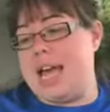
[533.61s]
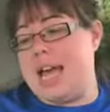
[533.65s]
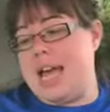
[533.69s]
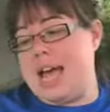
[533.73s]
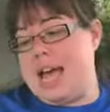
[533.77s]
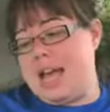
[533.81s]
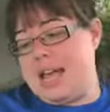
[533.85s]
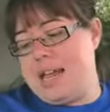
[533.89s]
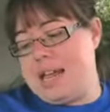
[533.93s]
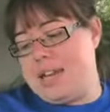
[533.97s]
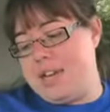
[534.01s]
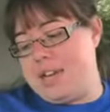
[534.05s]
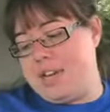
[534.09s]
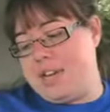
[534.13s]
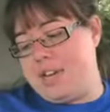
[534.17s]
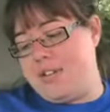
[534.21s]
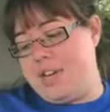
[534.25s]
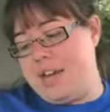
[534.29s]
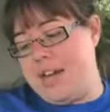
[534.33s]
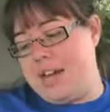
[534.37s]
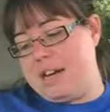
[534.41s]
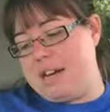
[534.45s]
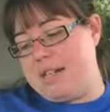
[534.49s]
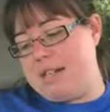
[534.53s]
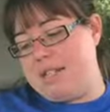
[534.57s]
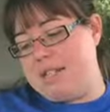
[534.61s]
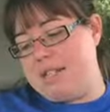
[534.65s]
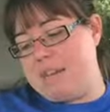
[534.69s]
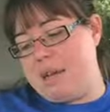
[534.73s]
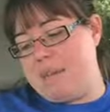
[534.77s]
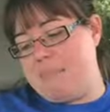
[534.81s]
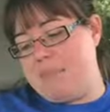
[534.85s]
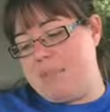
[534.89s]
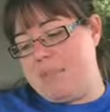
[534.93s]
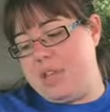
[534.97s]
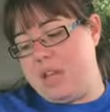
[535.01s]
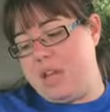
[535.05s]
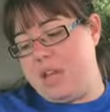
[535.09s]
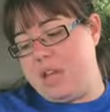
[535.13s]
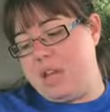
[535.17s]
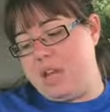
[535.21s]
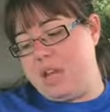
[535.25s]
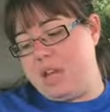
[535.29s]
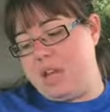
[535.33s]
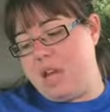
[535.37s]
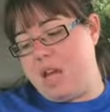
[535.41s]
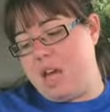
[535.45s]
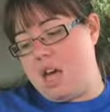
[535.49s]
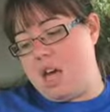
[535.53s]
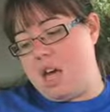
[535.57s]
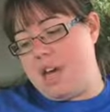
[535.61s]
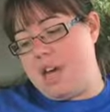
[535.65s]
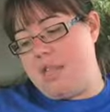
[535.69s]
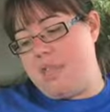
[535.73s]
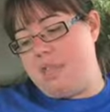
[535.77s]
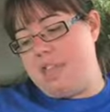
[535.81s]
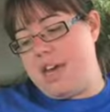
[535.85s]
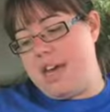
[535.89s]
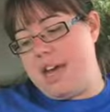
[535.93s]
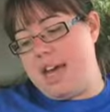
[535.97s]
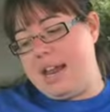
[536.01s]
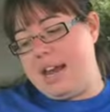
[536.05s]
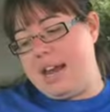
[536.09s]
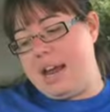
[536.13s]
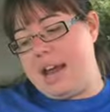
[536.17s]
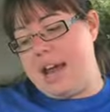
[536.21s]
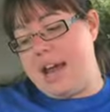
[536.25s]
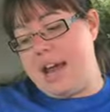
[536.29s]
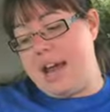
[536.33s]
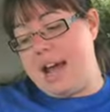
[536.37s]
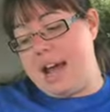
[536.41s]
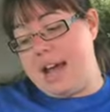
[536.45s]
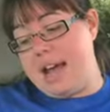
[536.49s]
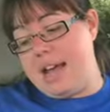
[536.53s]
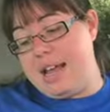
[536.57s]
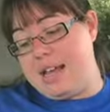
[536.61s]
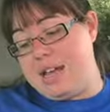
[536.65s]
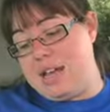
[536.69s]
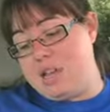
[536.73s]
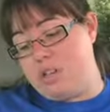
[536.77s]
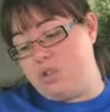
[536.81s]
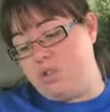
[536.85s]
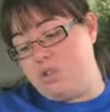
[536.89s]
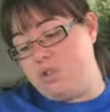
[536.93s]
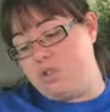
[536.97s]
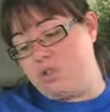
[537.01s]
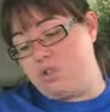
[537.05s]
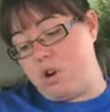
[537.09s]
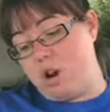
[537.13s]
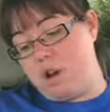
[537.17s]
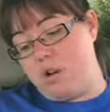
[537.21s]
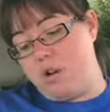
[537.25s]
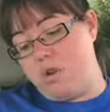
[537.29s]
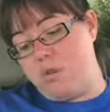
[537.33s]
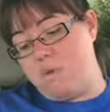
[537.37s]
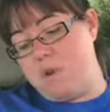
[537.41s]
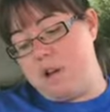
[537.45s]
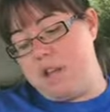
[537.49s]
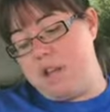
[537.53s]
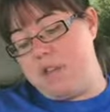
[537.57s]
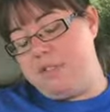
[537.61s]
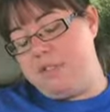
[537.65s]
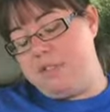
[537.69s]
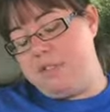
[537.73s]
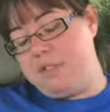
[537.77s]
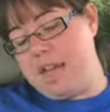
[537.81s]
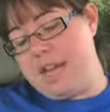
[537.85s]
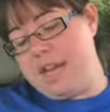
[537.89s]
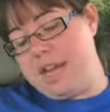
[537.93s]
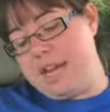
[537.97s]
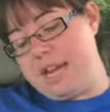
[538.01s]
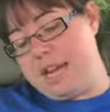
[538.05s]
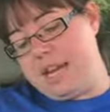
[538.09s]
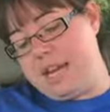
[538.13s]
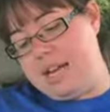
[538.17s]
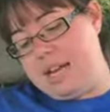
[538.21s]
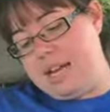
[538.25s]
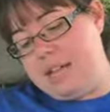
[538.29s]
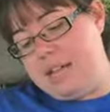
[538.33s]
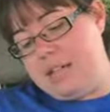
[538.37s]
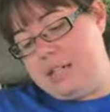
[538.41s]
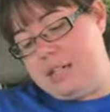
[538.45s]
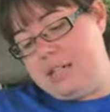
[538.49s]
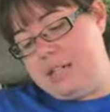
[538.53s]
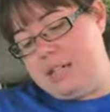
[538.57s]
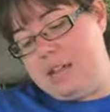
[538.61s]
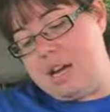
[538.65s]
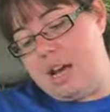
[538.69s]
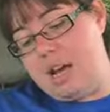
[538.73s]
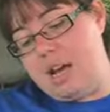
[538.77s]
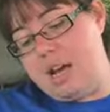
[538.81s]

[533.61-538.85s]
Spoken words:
And that is something that I struggle with, and